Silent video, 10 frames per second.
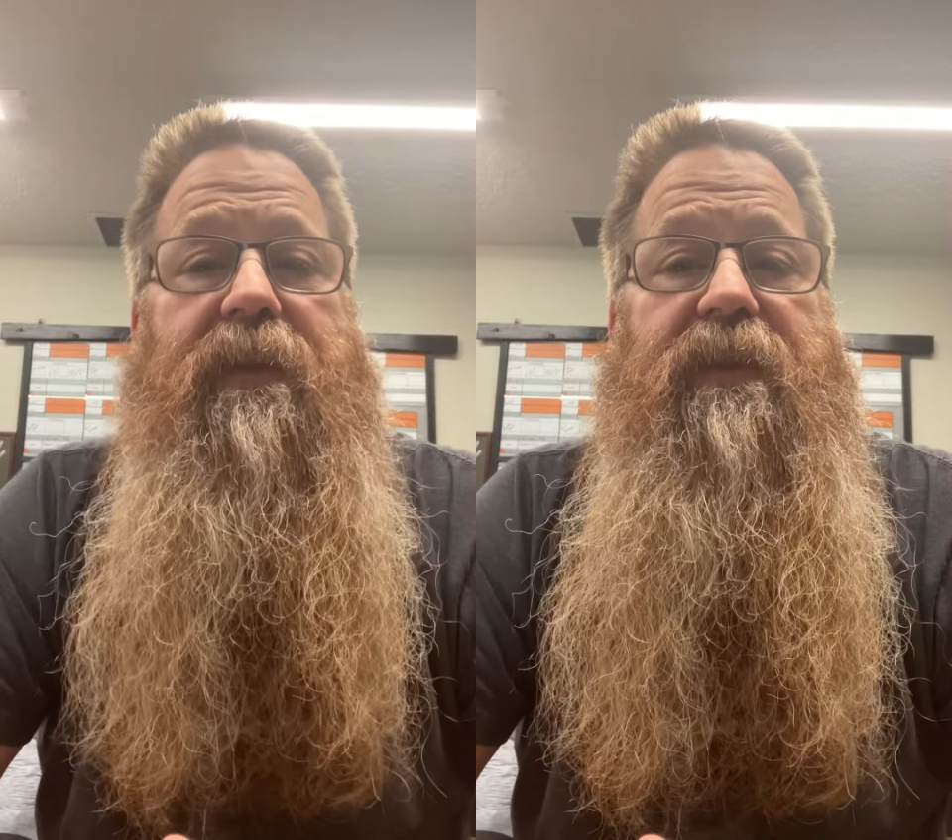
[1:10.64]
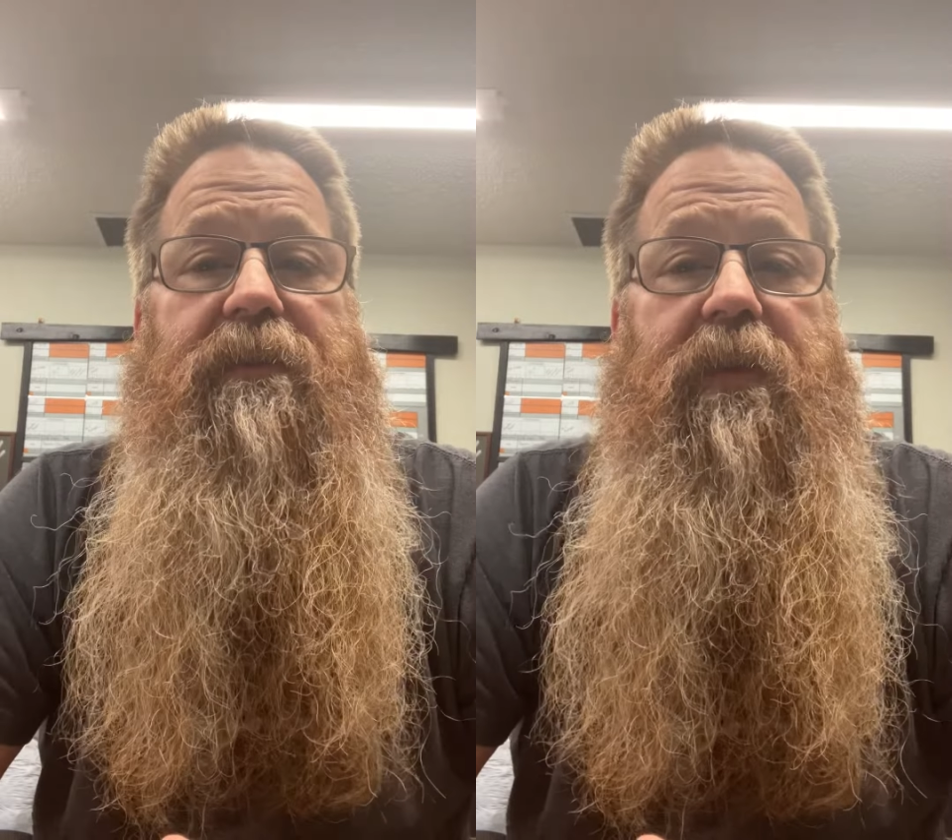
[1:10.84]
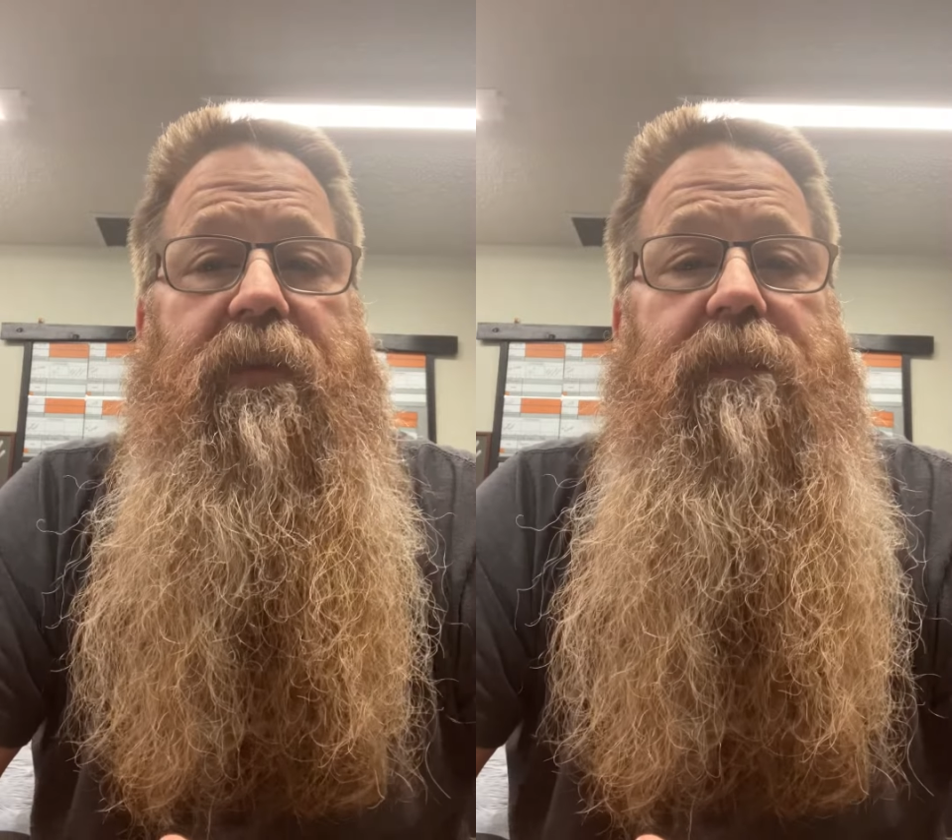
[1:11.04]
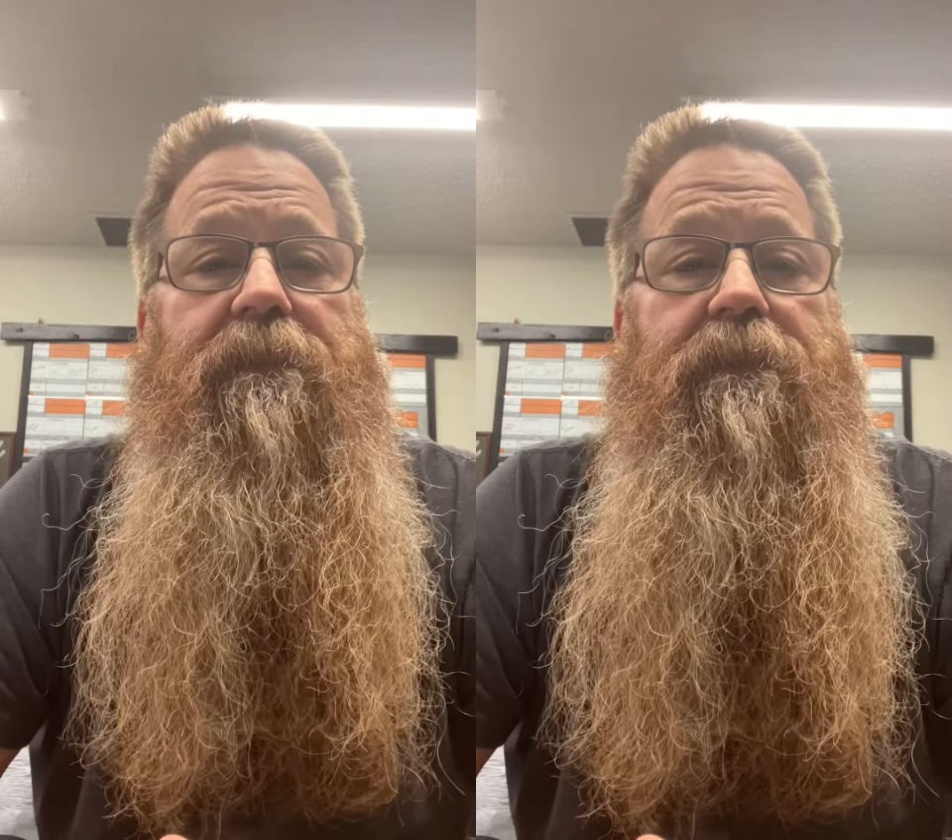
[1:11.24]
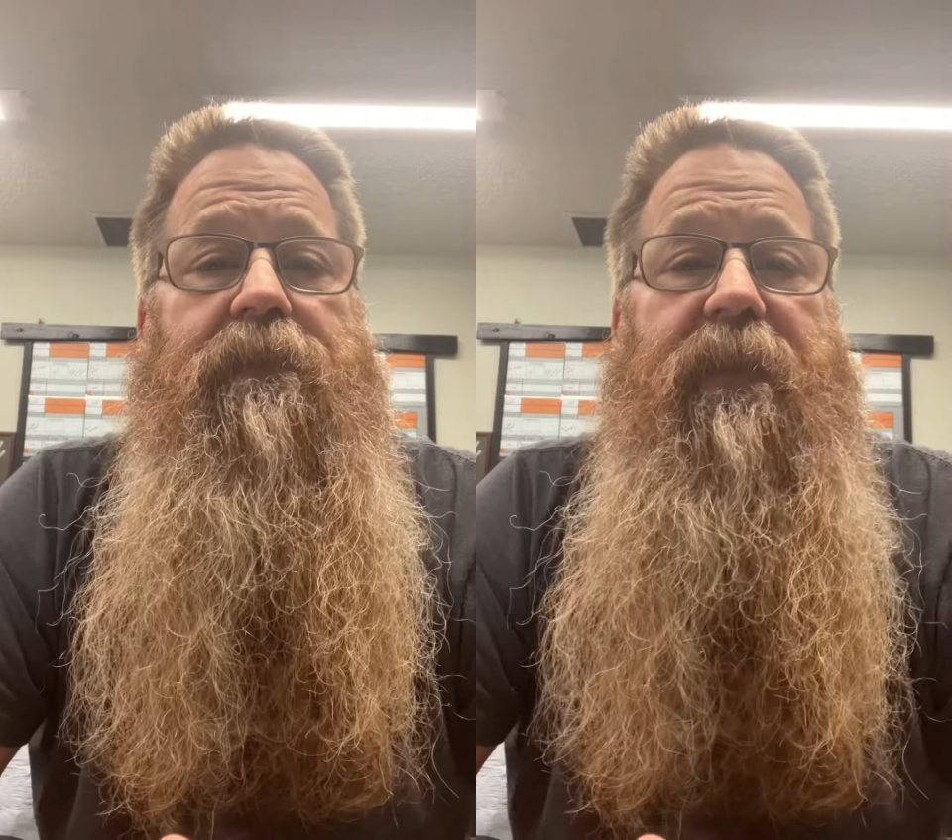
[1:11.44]
Spirit
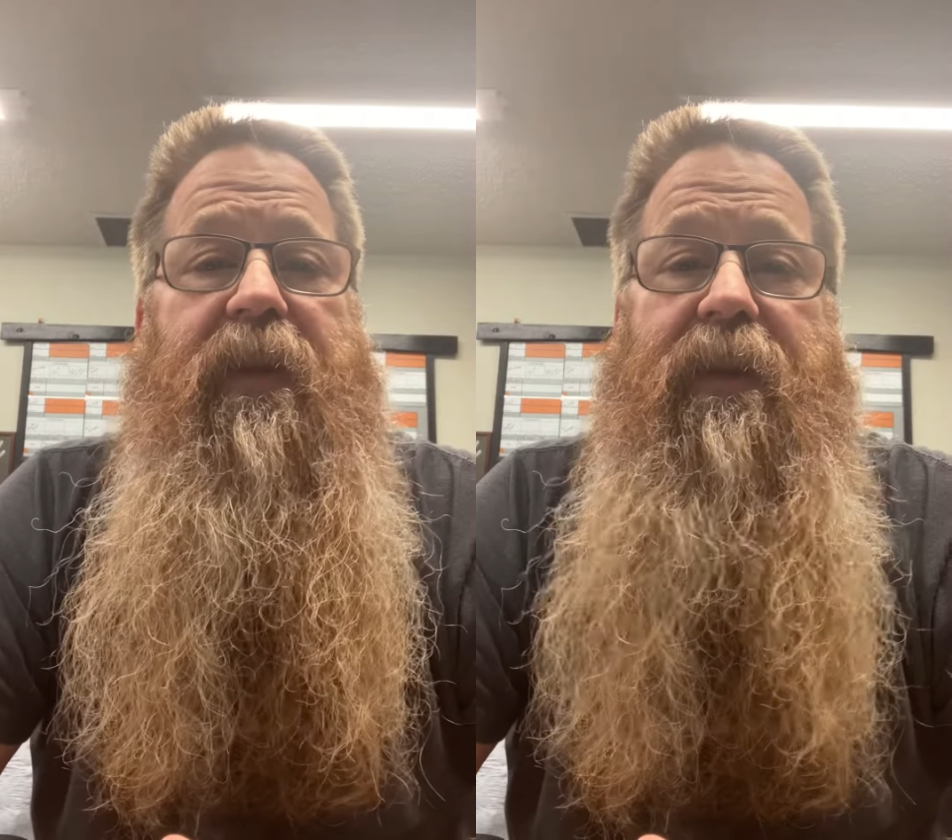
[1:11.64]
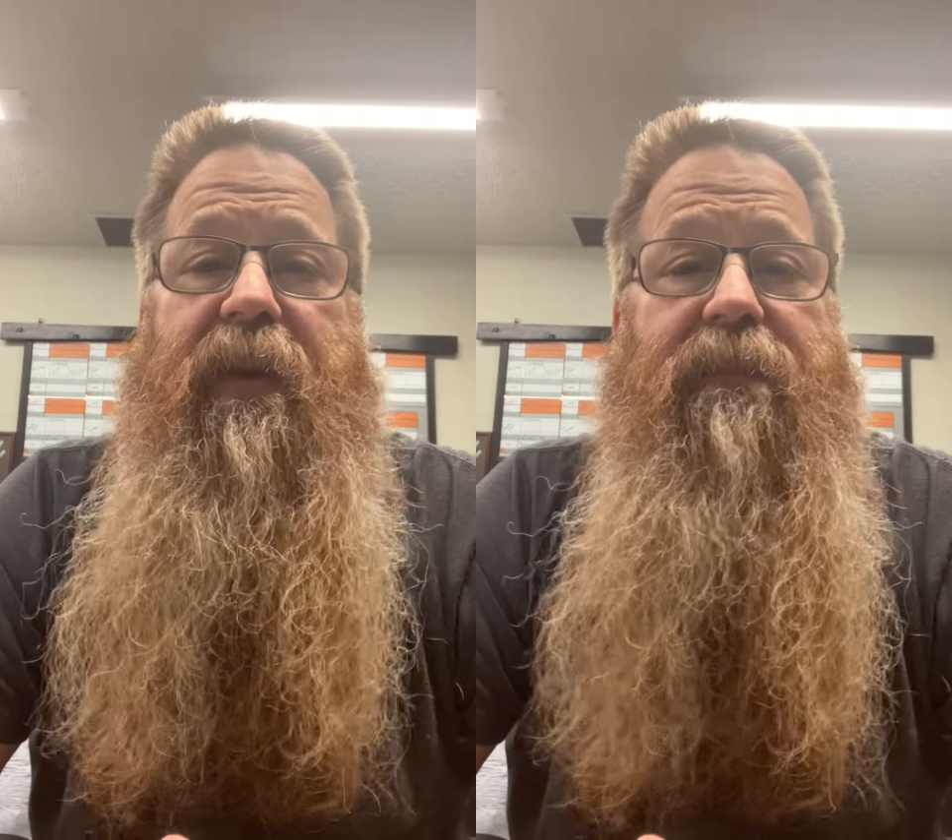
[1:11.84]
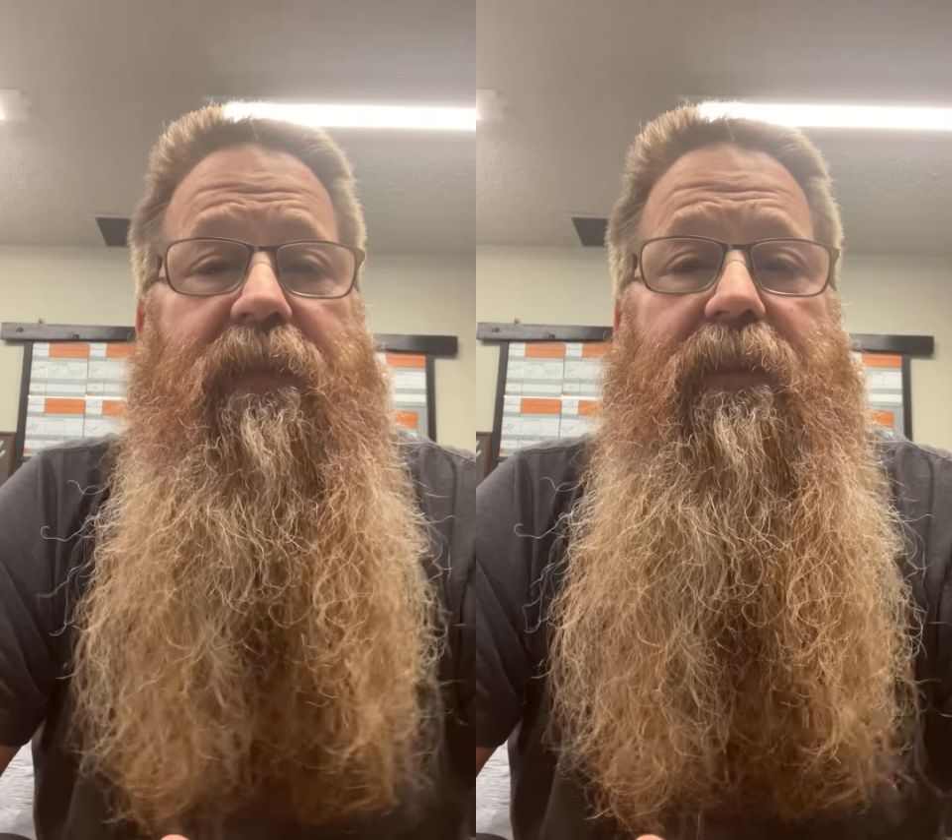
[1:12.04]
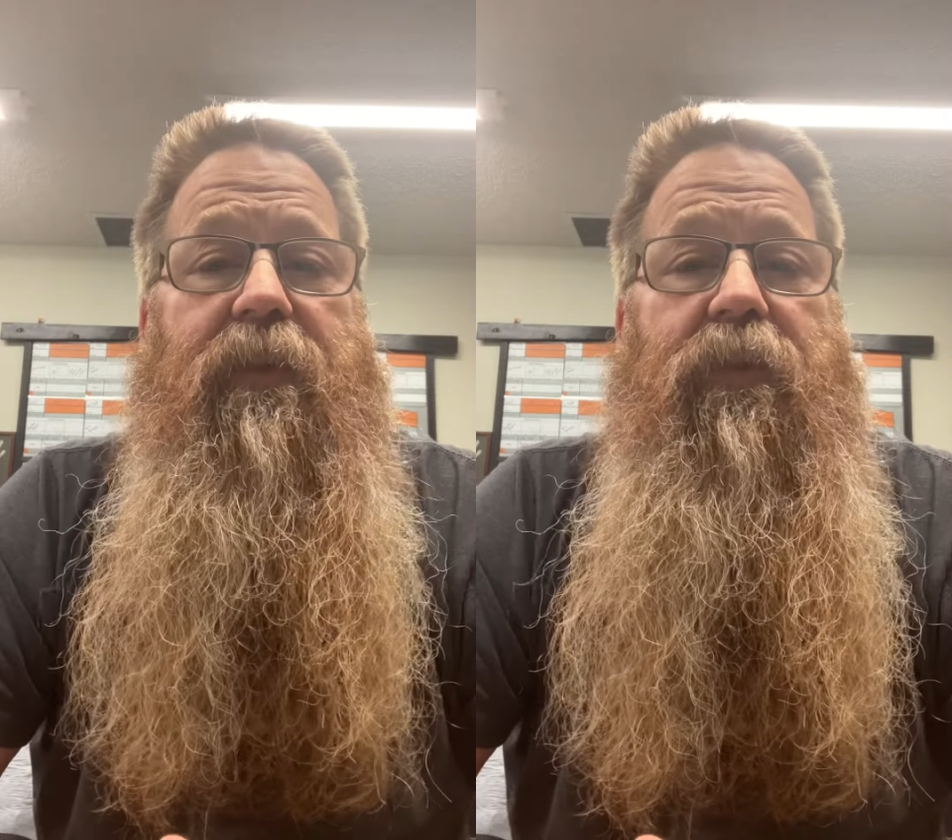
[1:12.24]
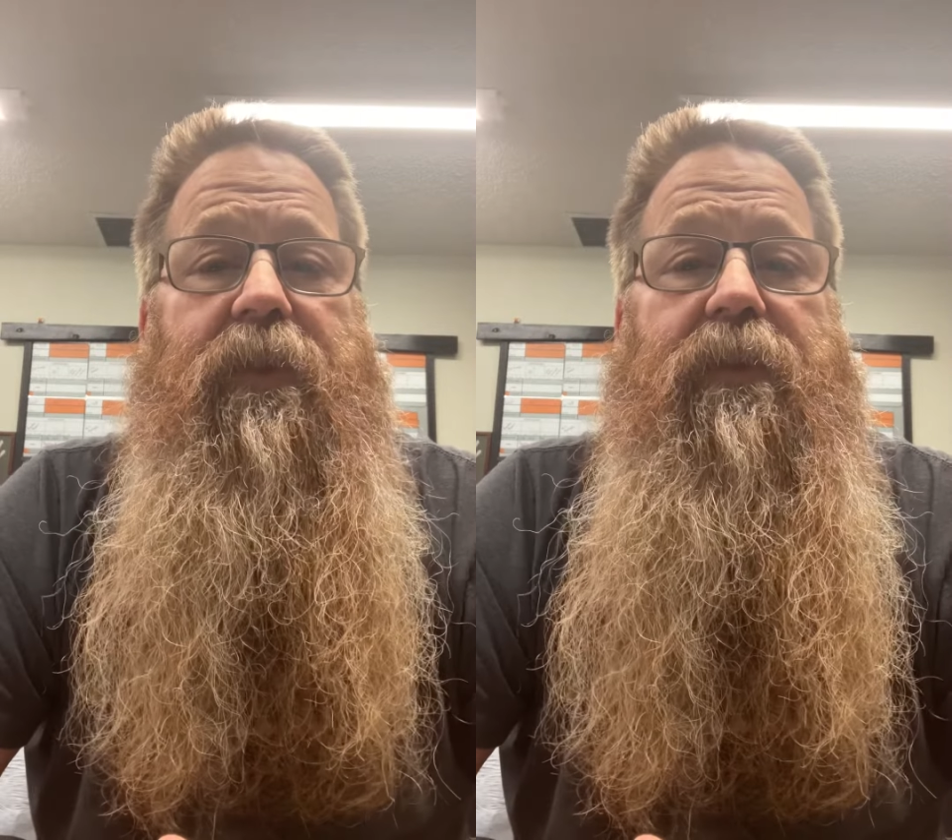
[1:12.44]
in
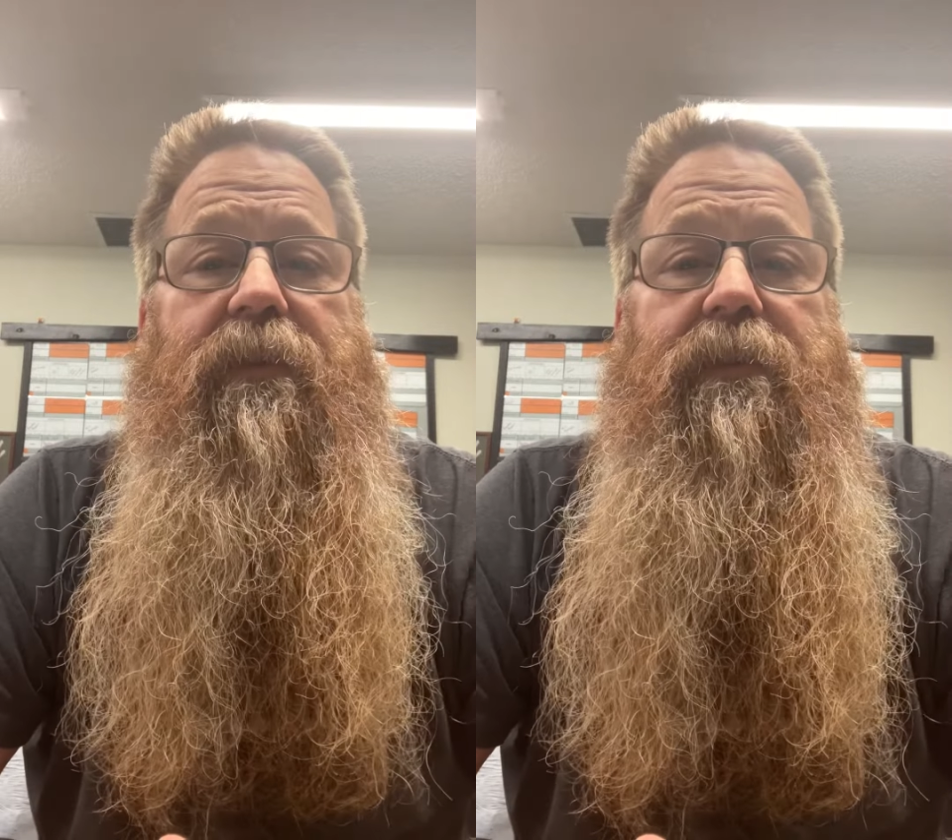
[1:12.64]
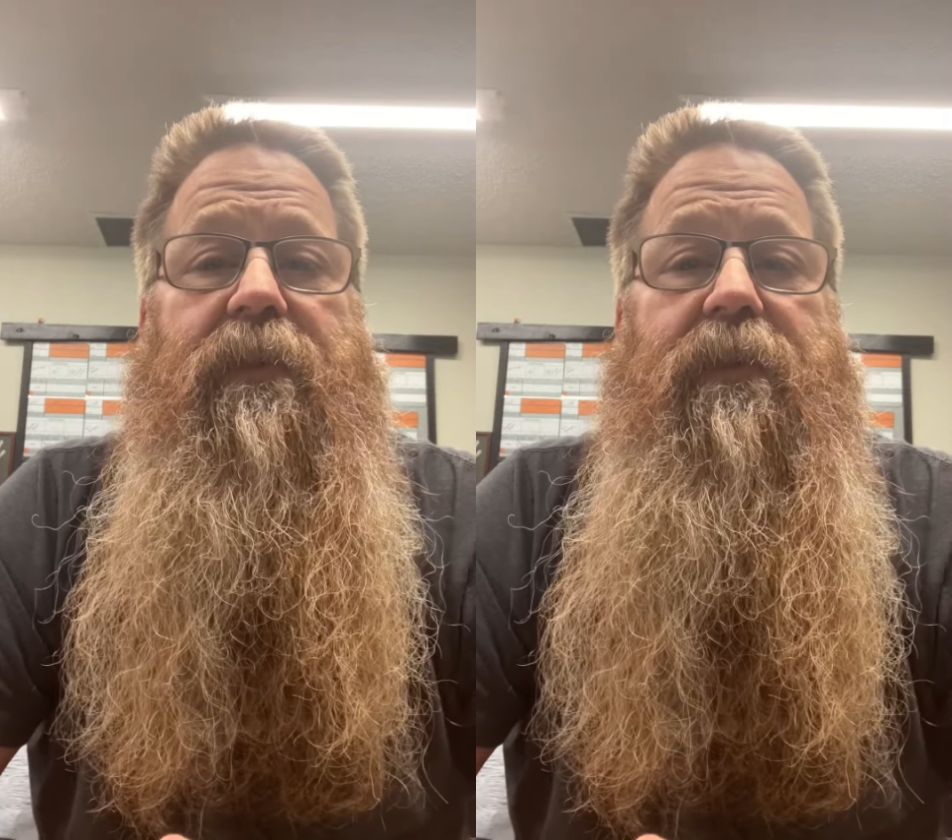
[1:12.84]
everything we do.